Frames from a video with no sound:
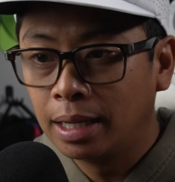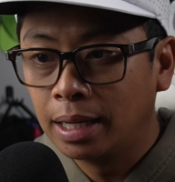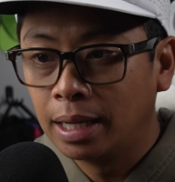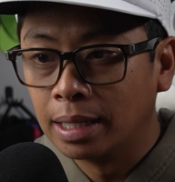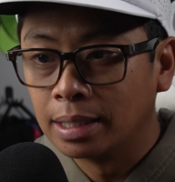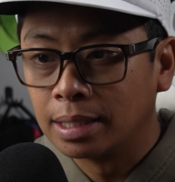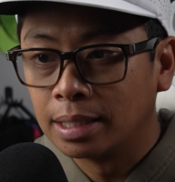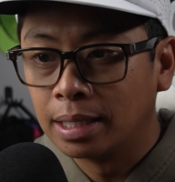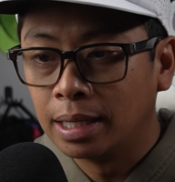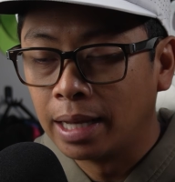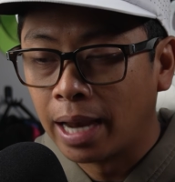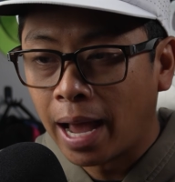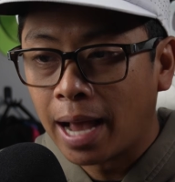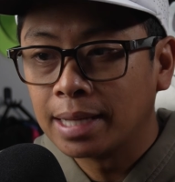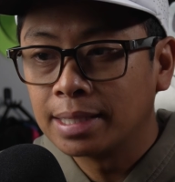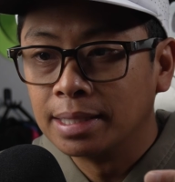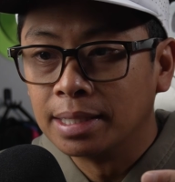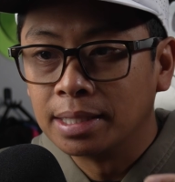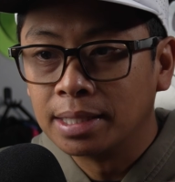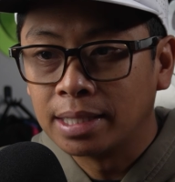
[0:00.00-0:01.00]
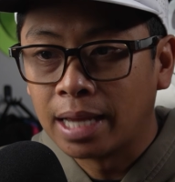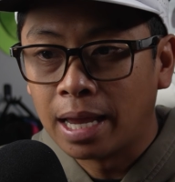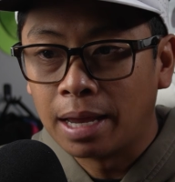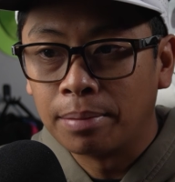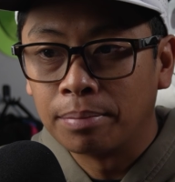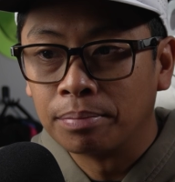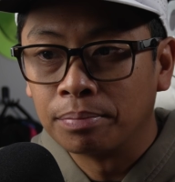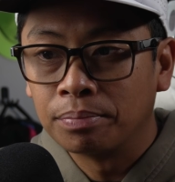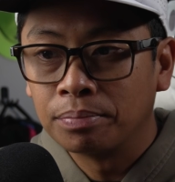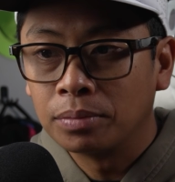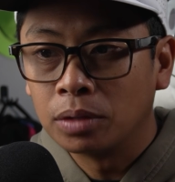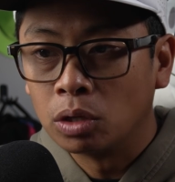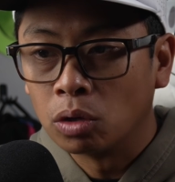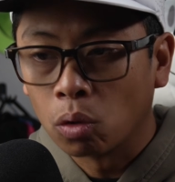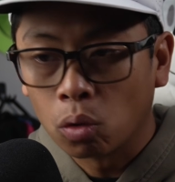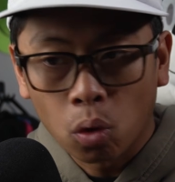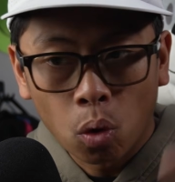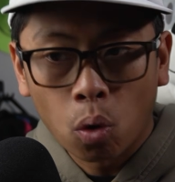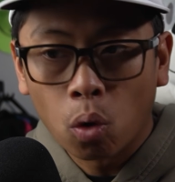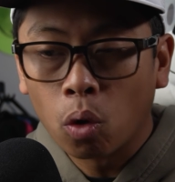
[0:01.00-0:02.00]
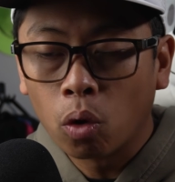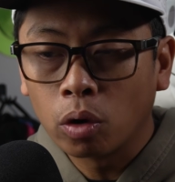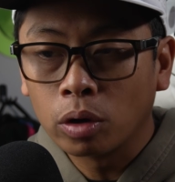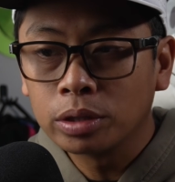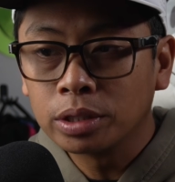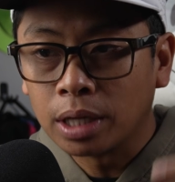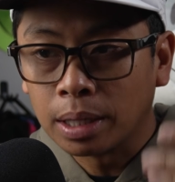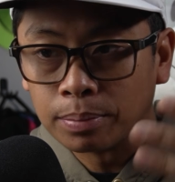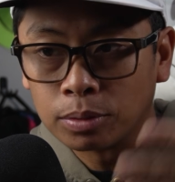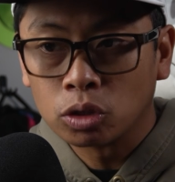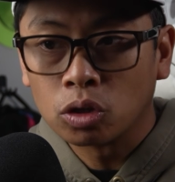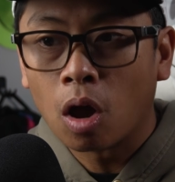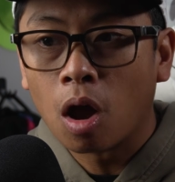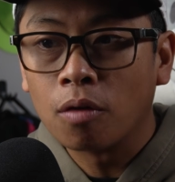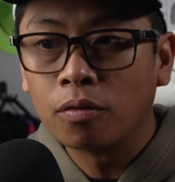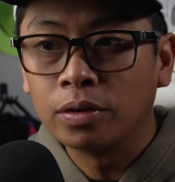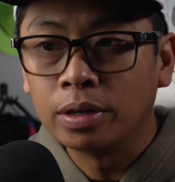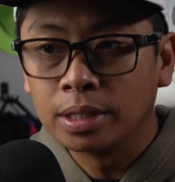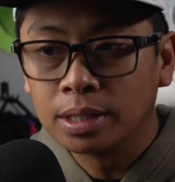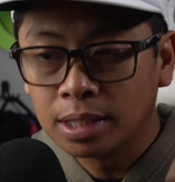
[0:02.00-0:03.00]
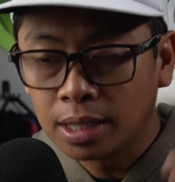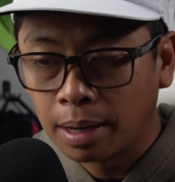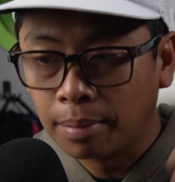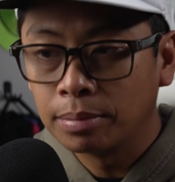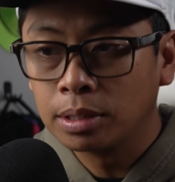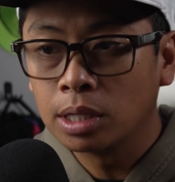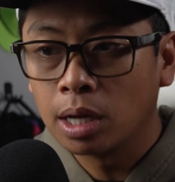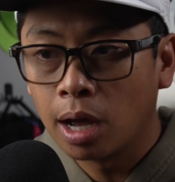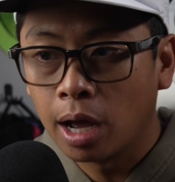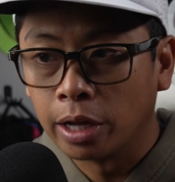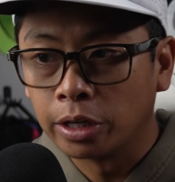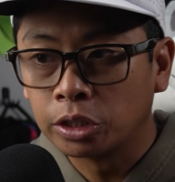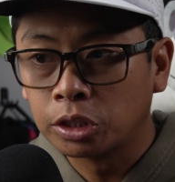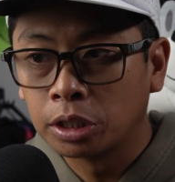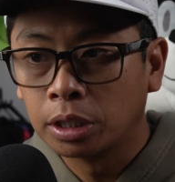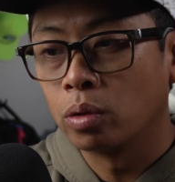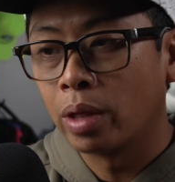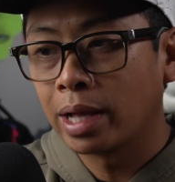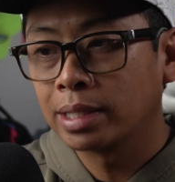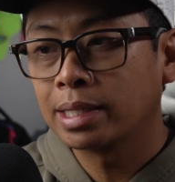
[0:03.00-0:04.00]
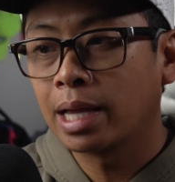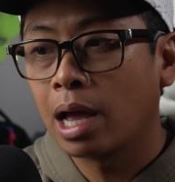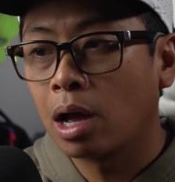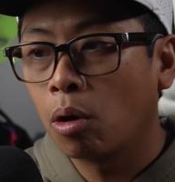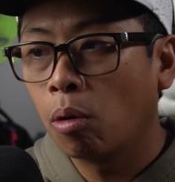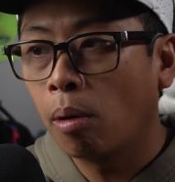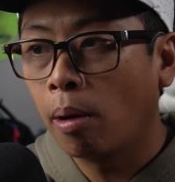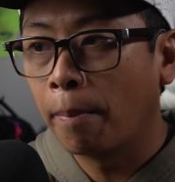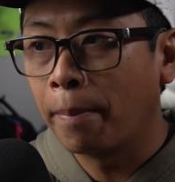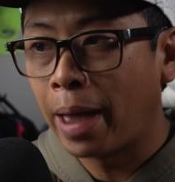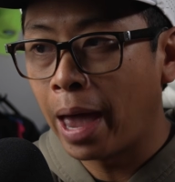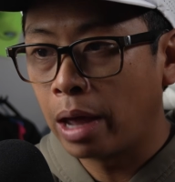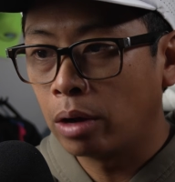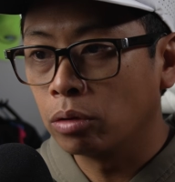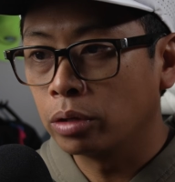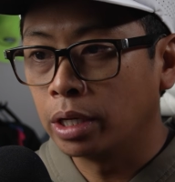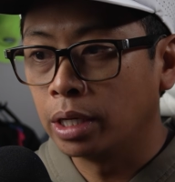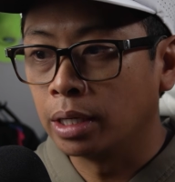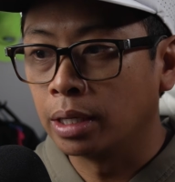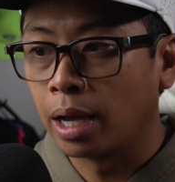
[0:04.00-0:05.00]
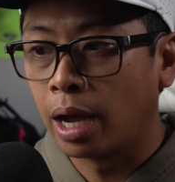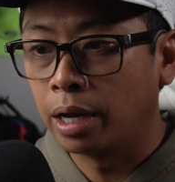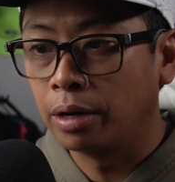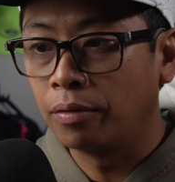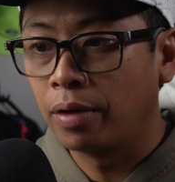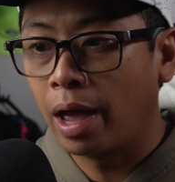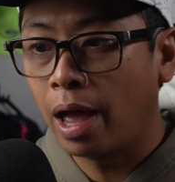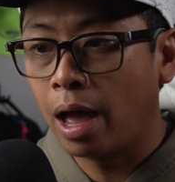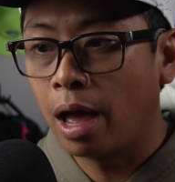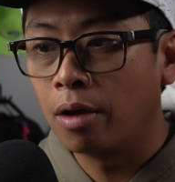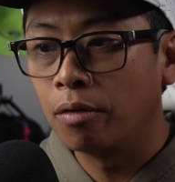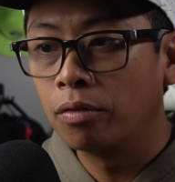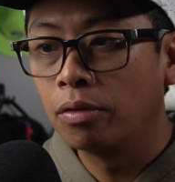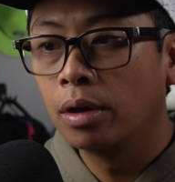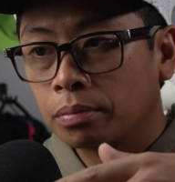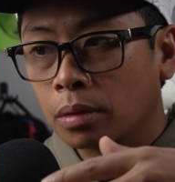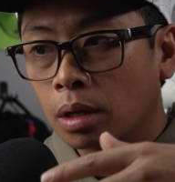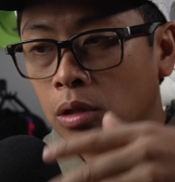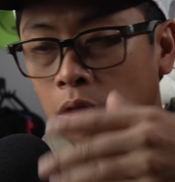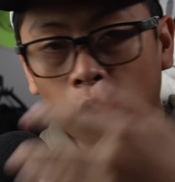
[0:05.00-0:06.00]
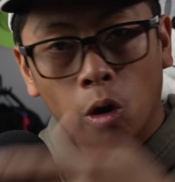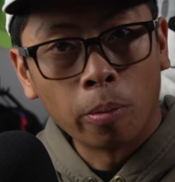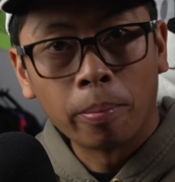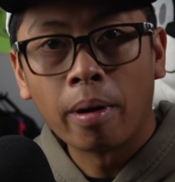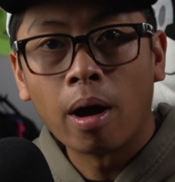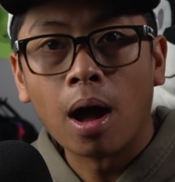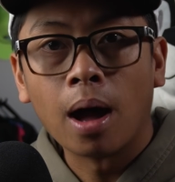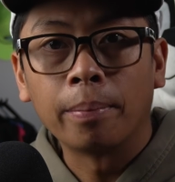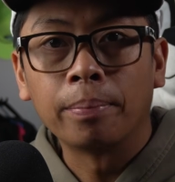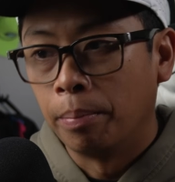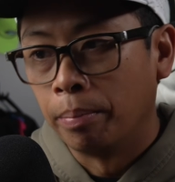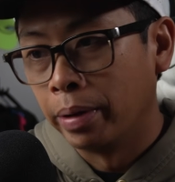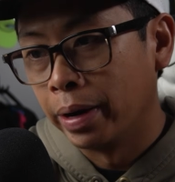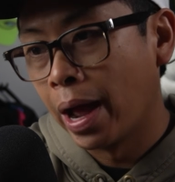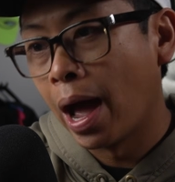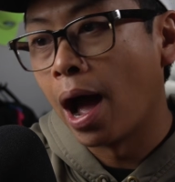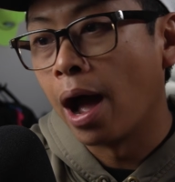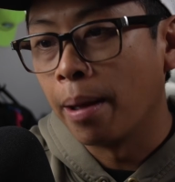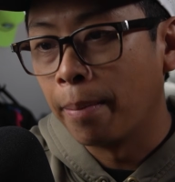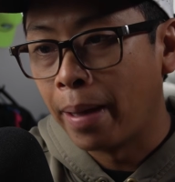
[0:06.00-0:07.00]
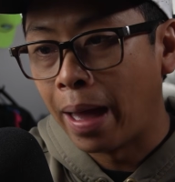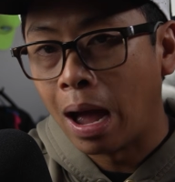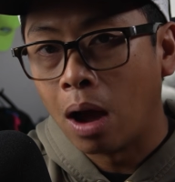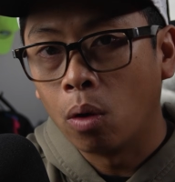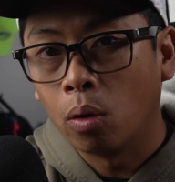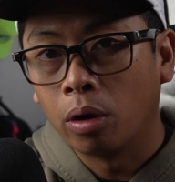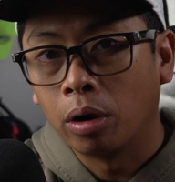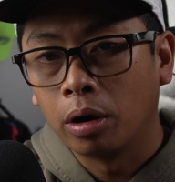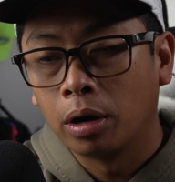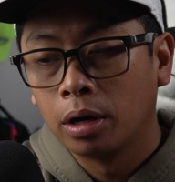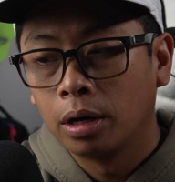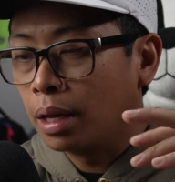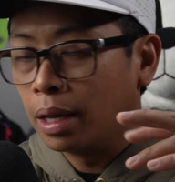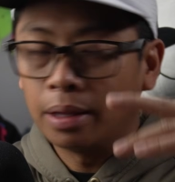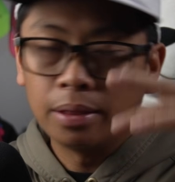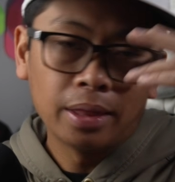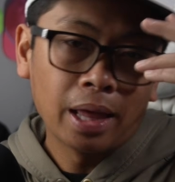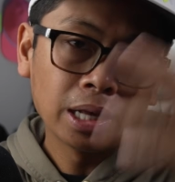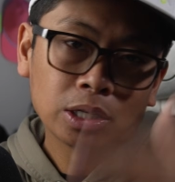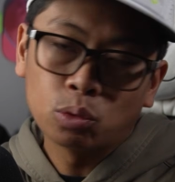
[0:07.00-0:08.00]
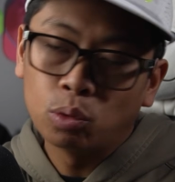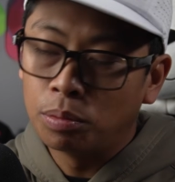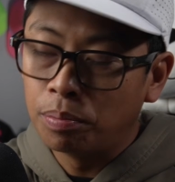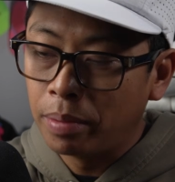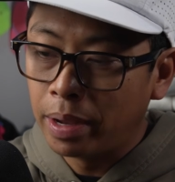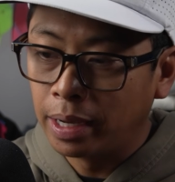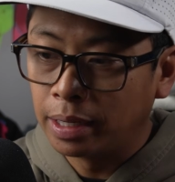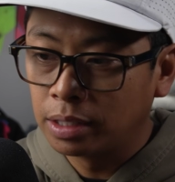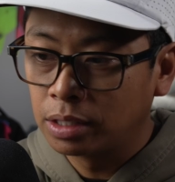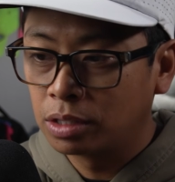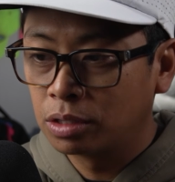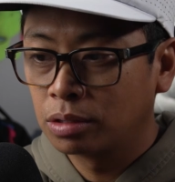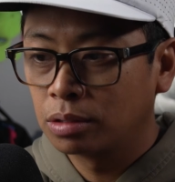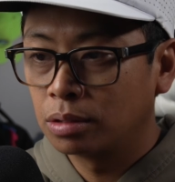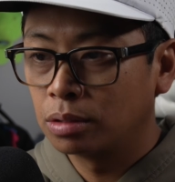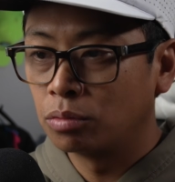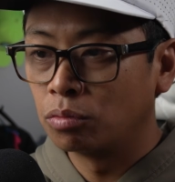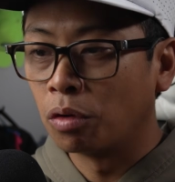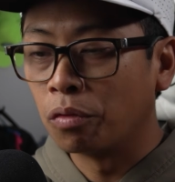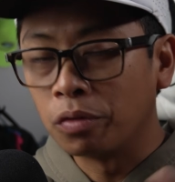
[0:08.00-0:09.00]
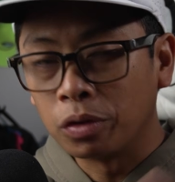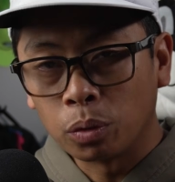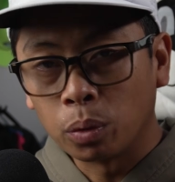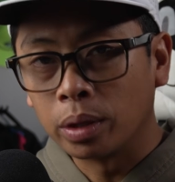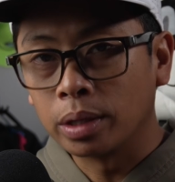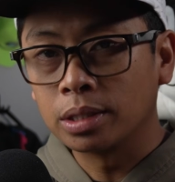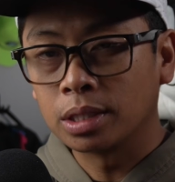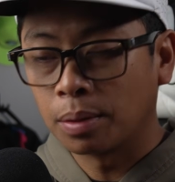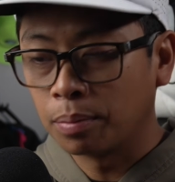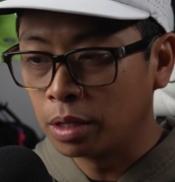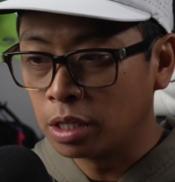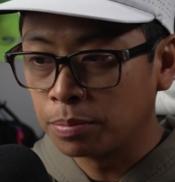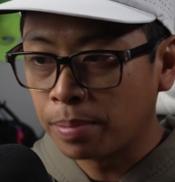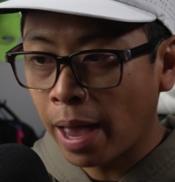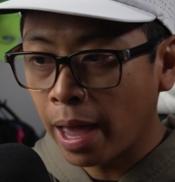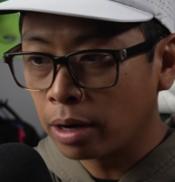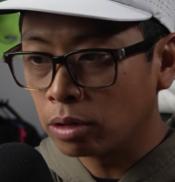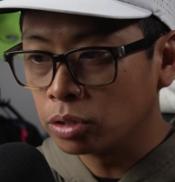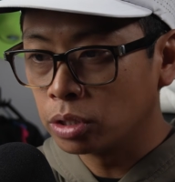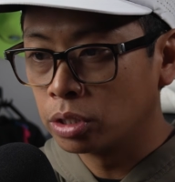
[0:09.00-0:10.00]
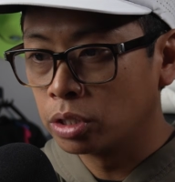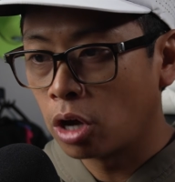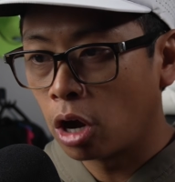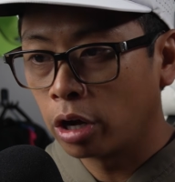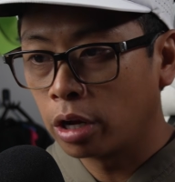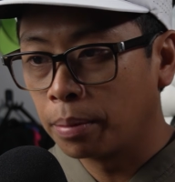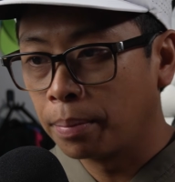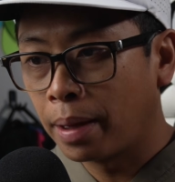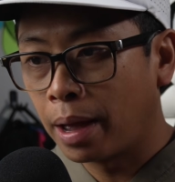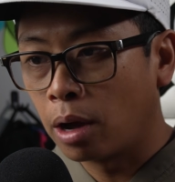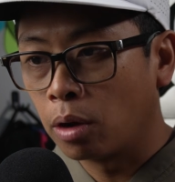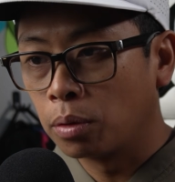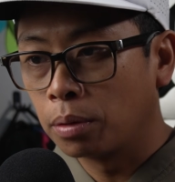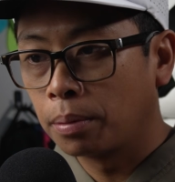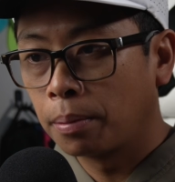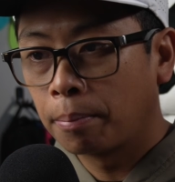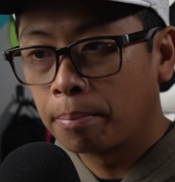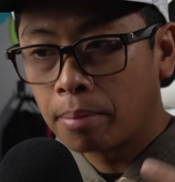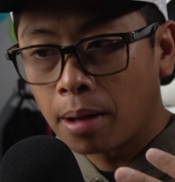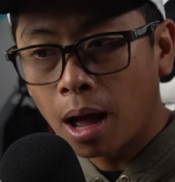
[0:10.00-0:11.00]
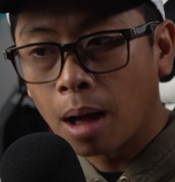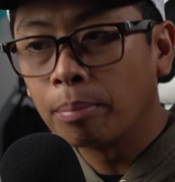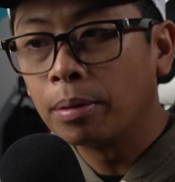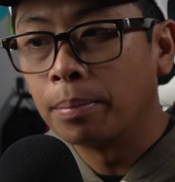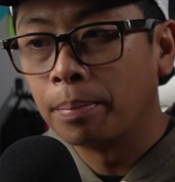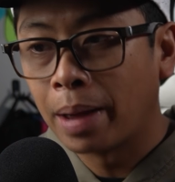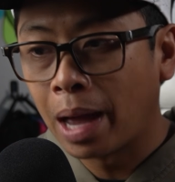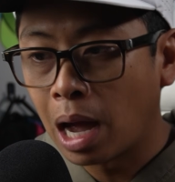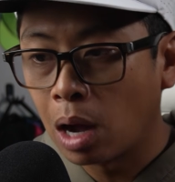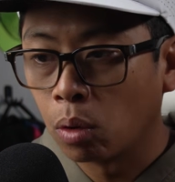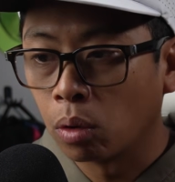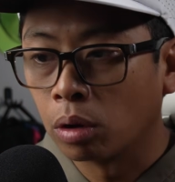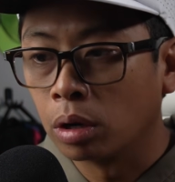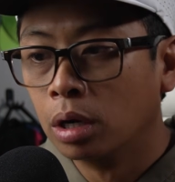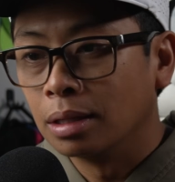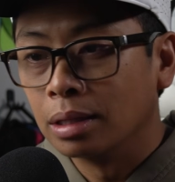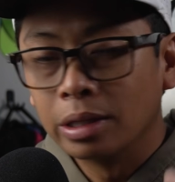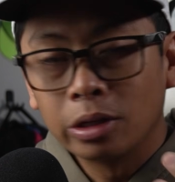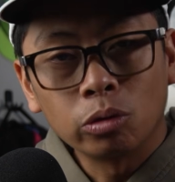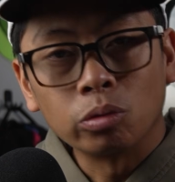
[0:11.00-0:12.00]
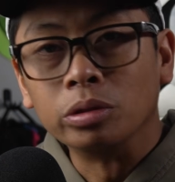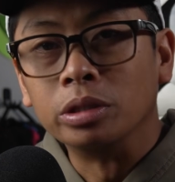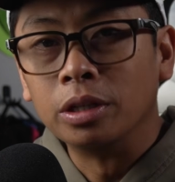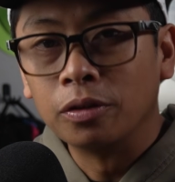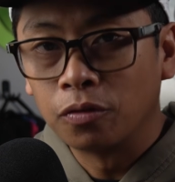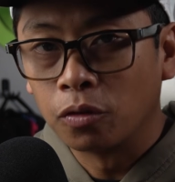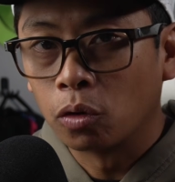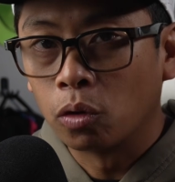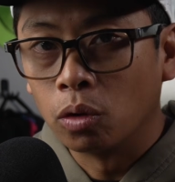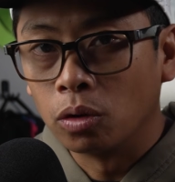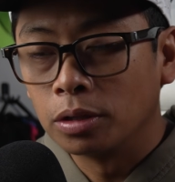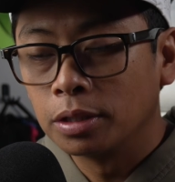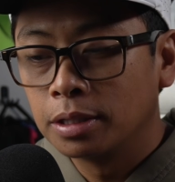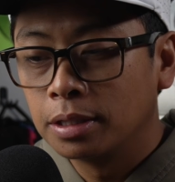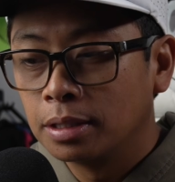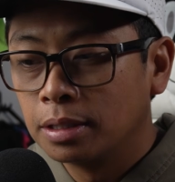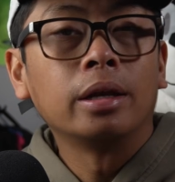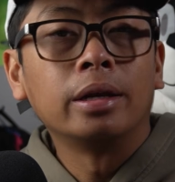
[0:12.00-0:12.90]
It has the same, you know, core, same softness, same touch. So that's how a paddle can kind of have low pop but high power. And that's what makes reviewing some of these paddles and talking about pop and power a little difficult.